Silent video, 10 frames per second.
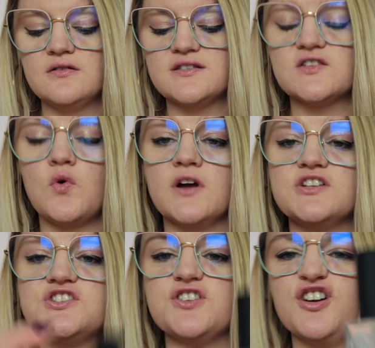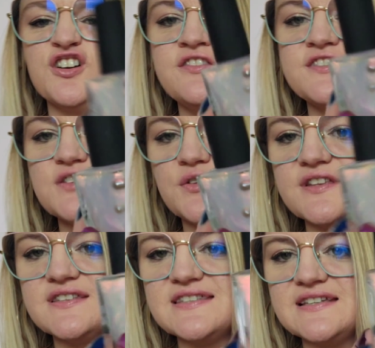Scorched Earth. So
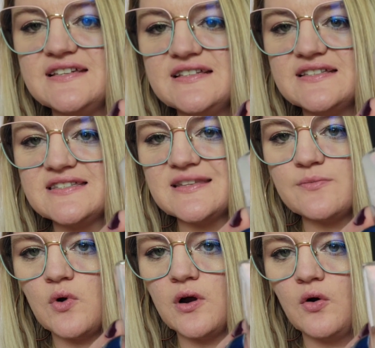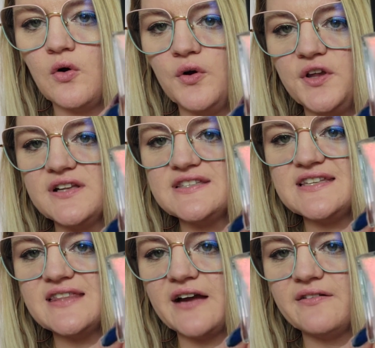this is the more, oh, you could
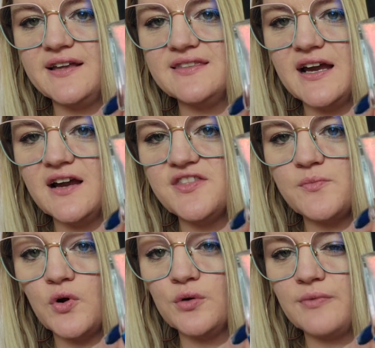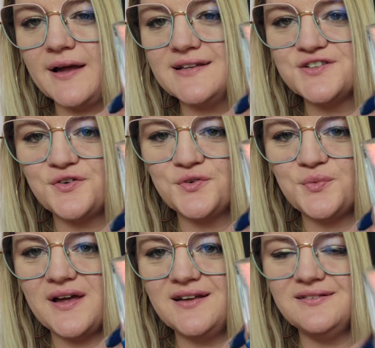see that right there, the more red toned
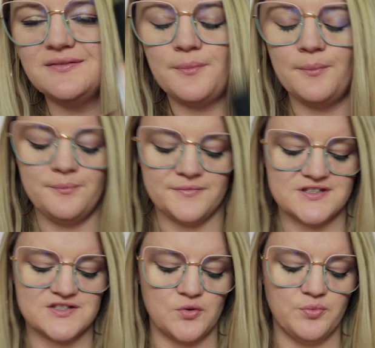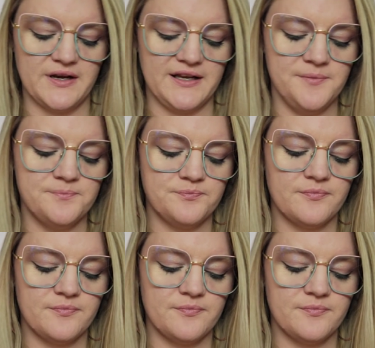one. So pretty.